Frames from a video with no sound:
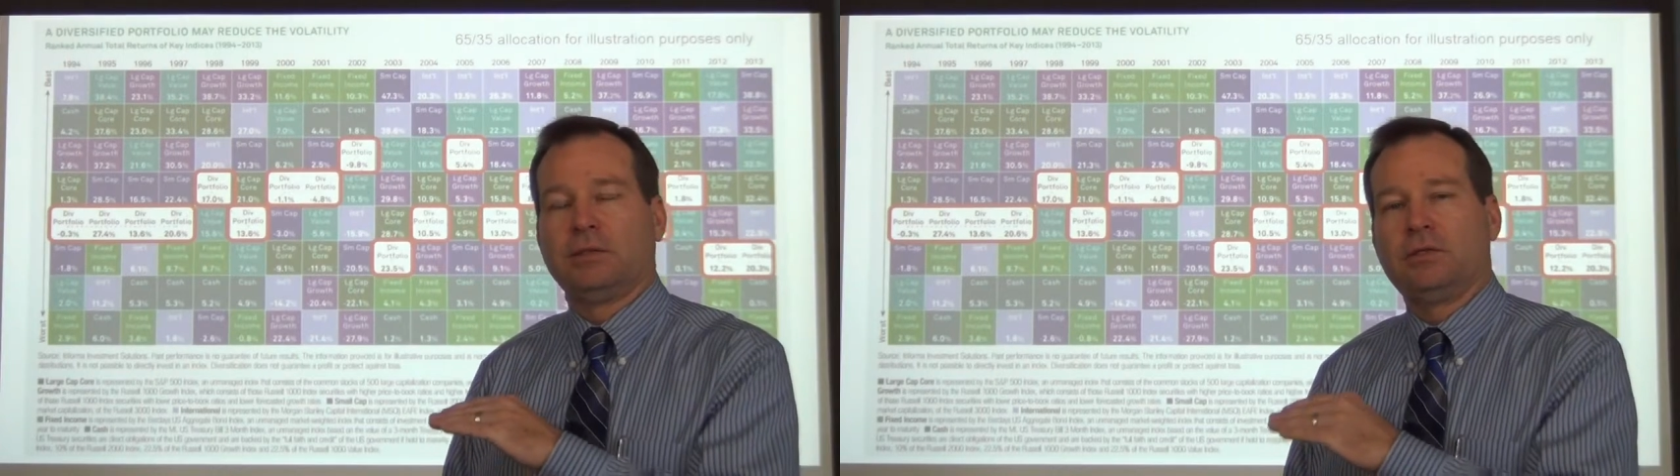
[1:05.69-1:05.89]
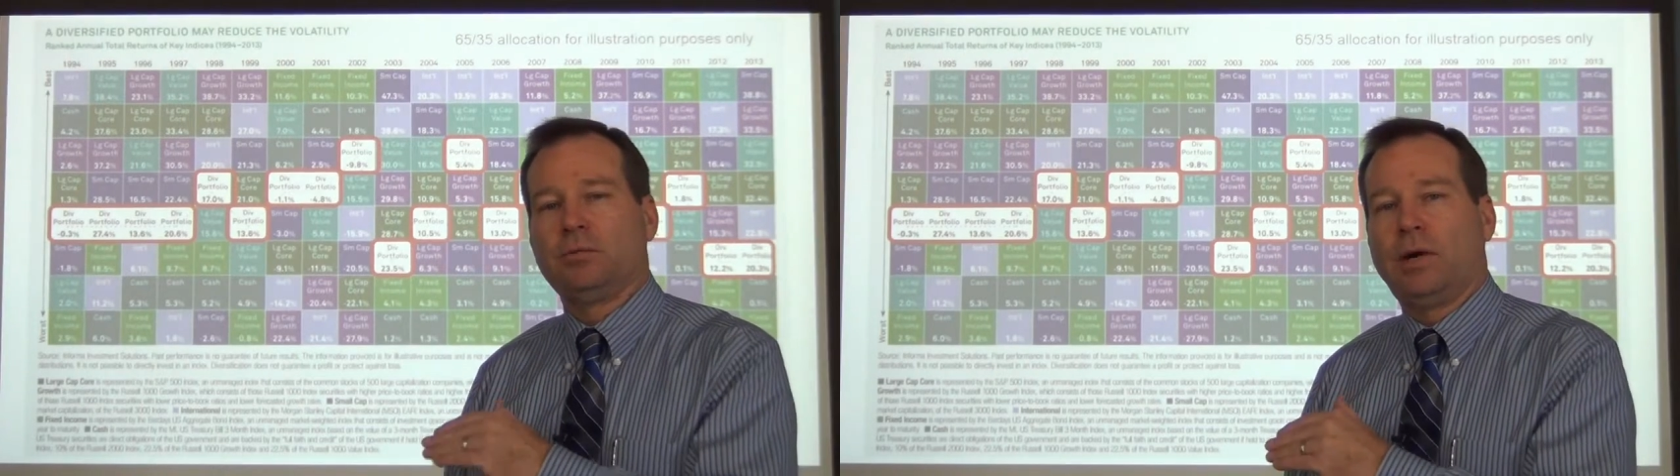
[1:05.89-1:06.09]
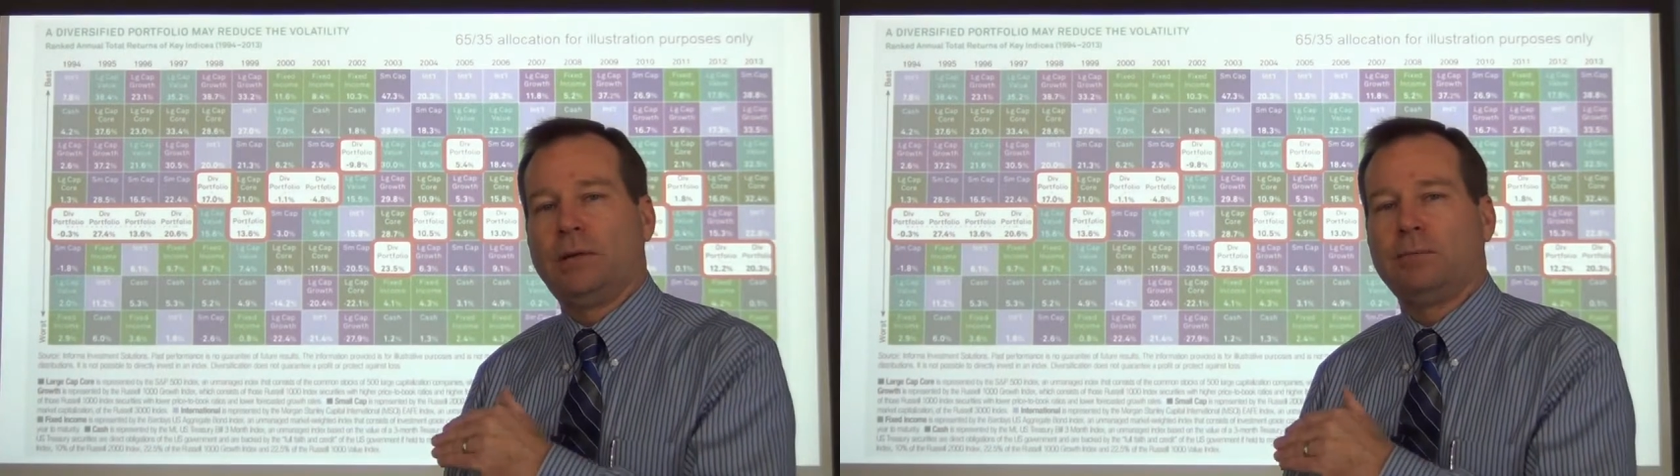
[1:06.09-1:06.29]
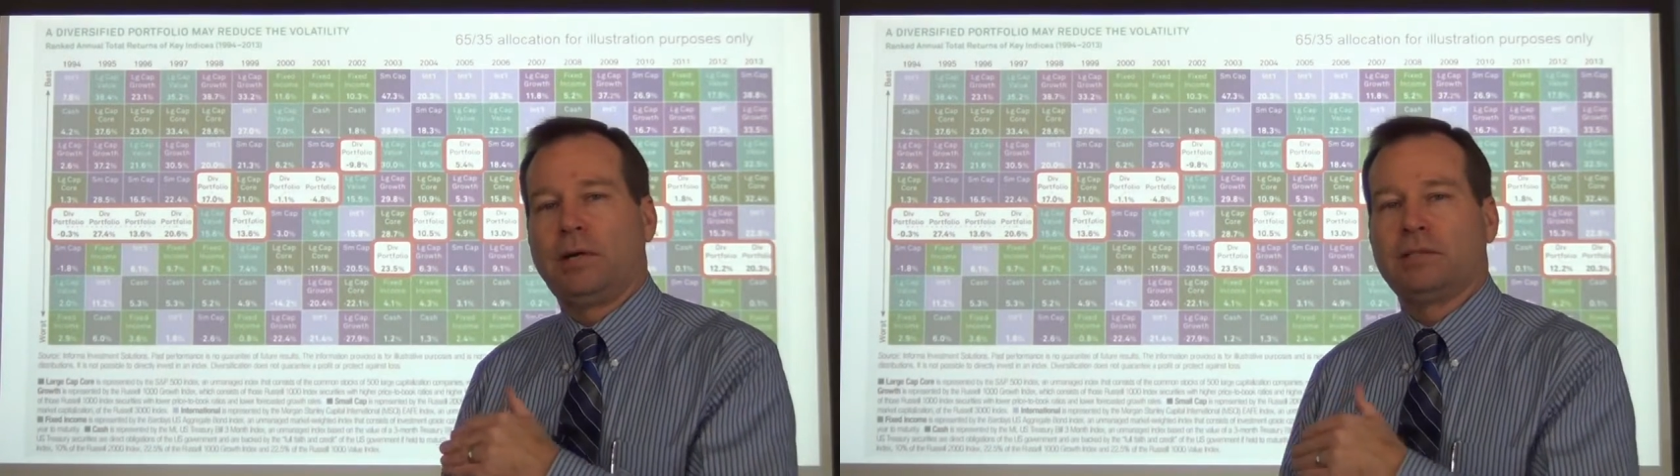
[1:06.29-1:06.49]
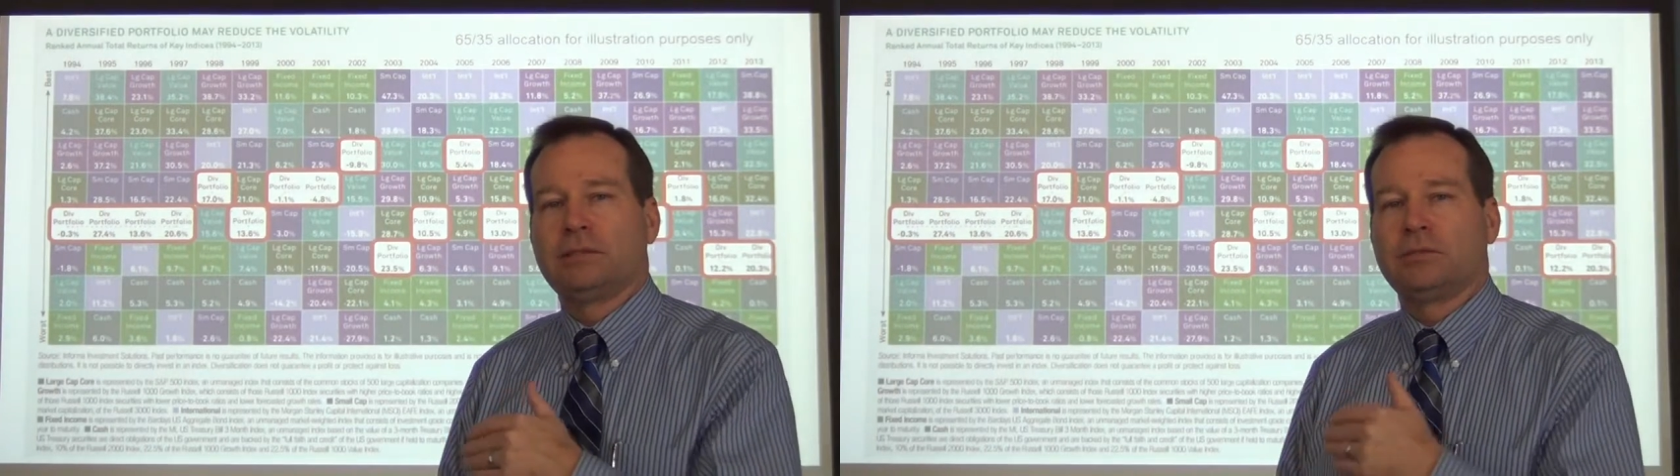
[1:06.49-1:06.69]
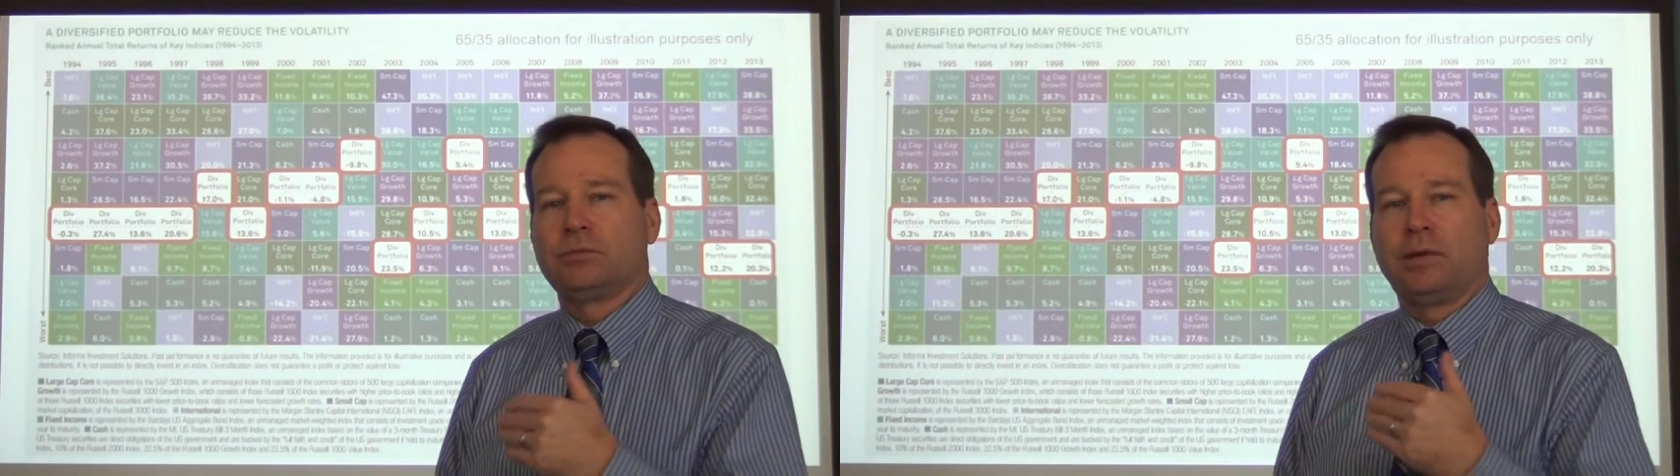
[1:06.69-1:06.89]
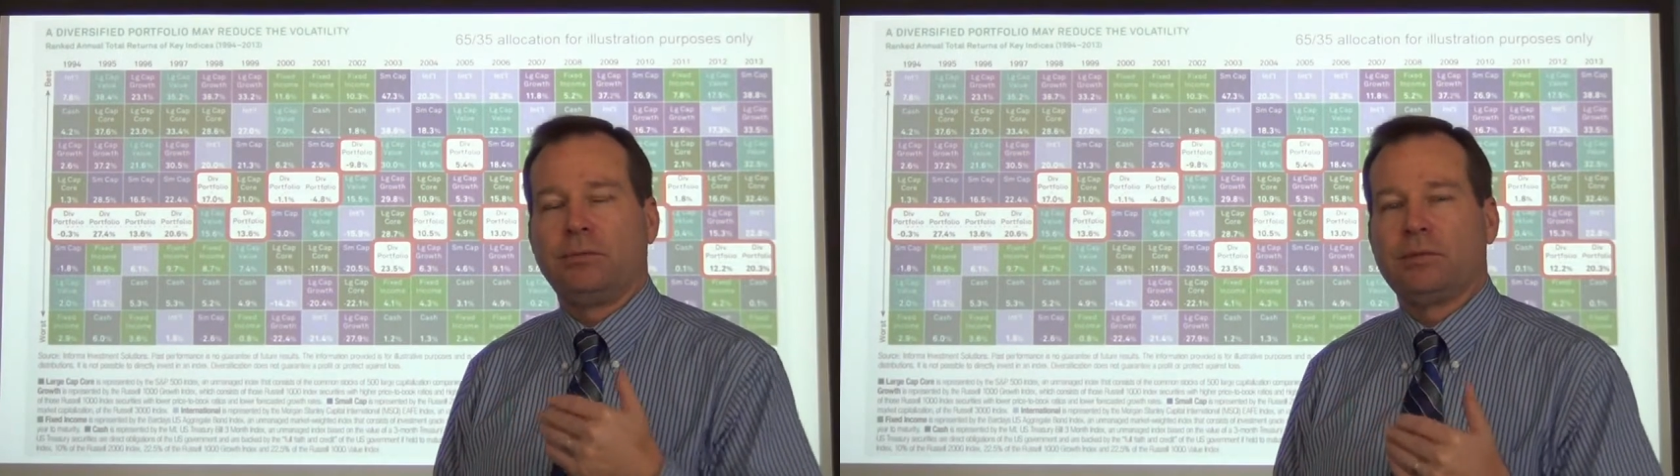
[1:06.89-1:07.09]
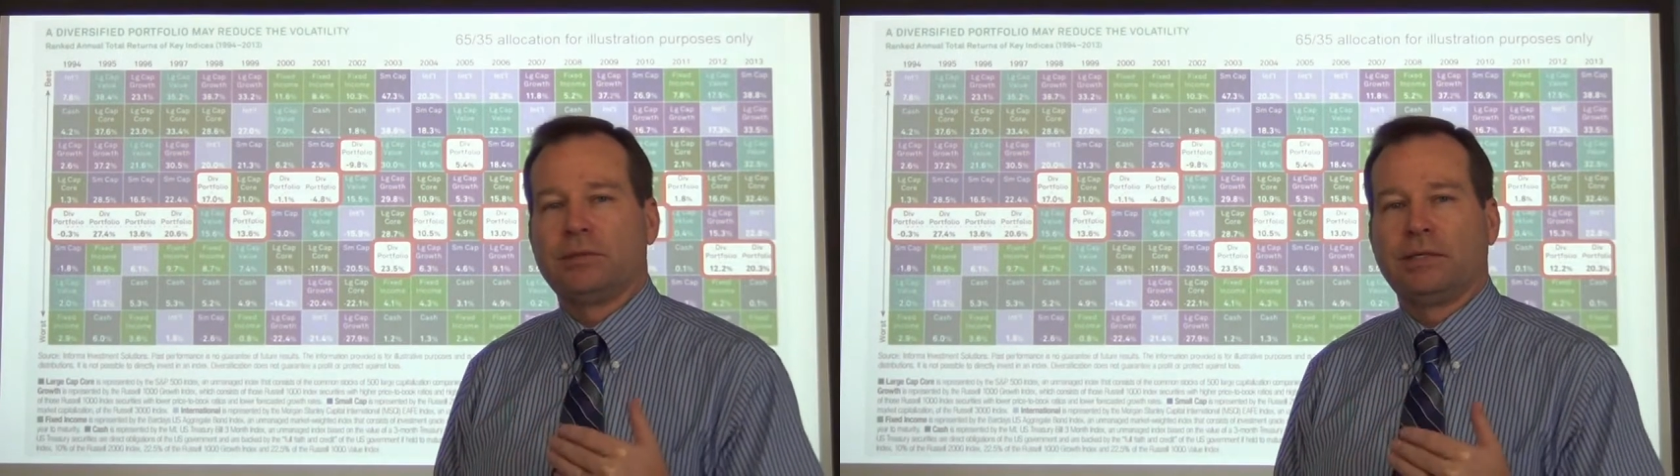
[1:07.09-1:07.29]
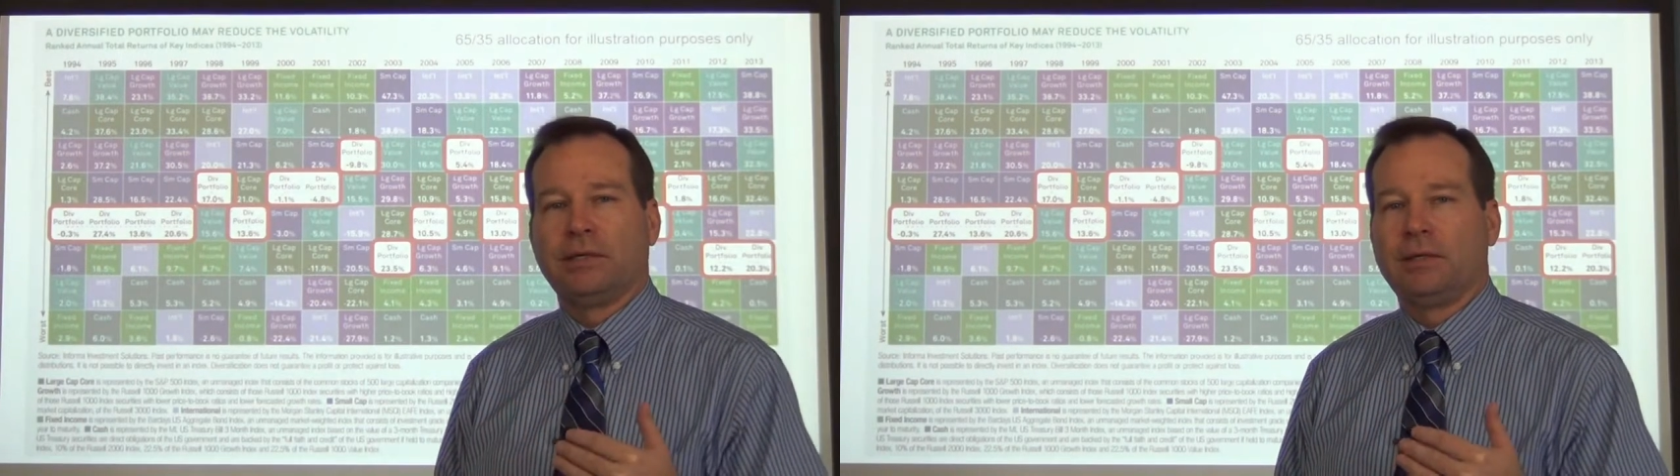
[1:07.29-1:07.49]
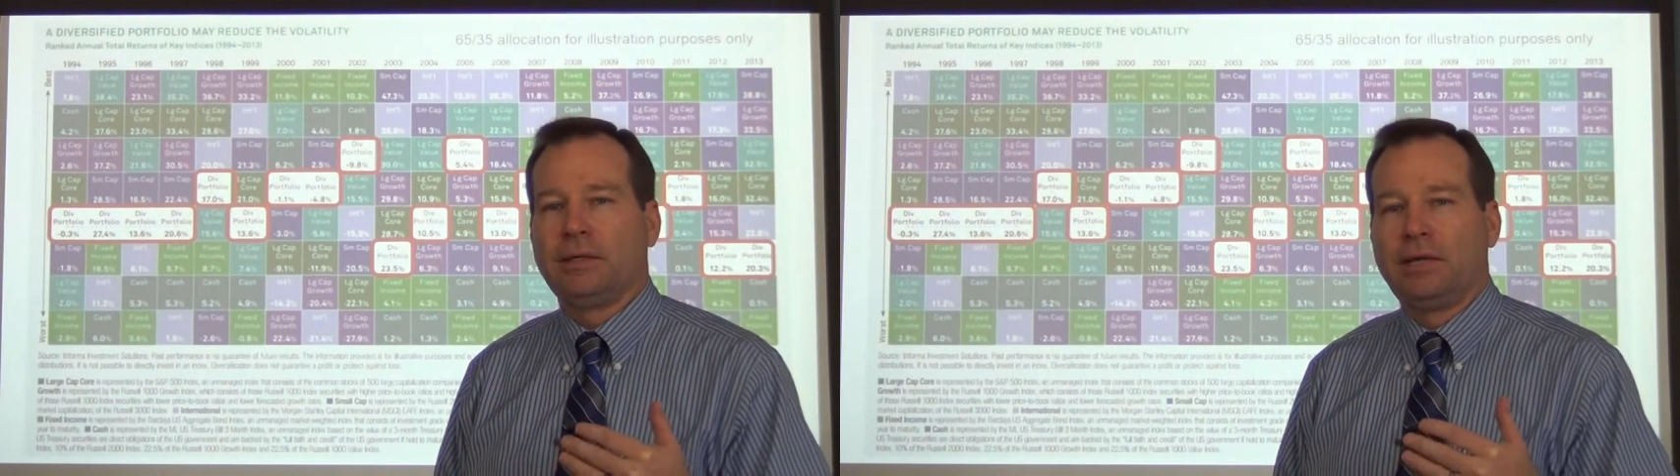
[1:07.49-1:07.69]
These white boxes
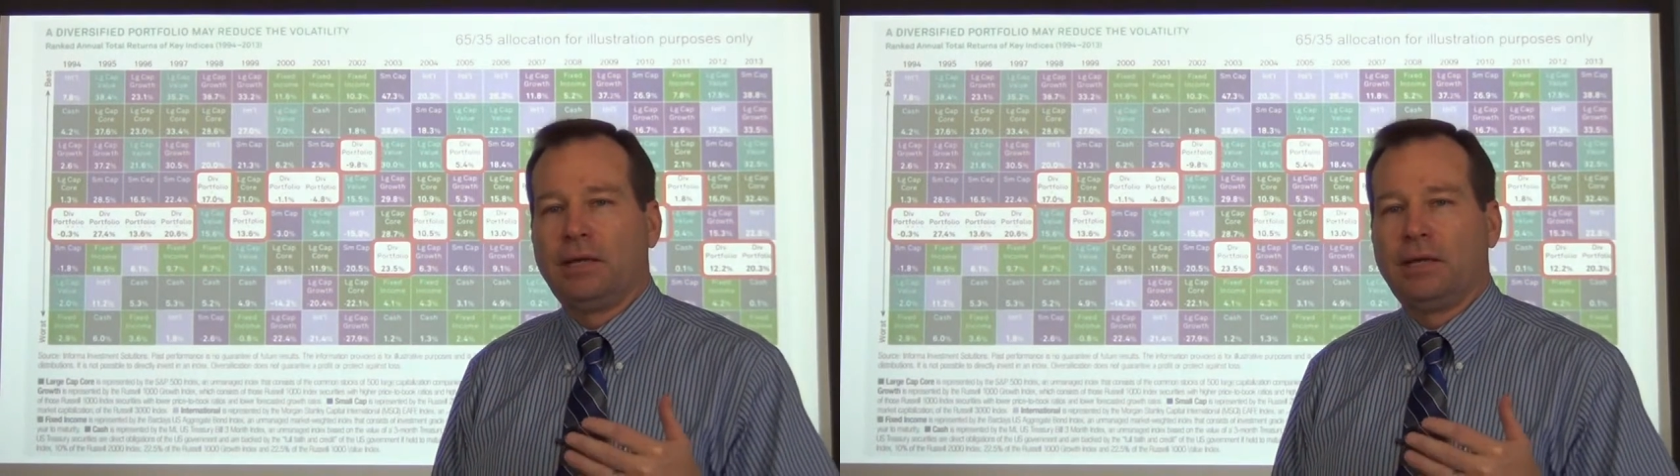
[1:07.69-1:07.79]
represent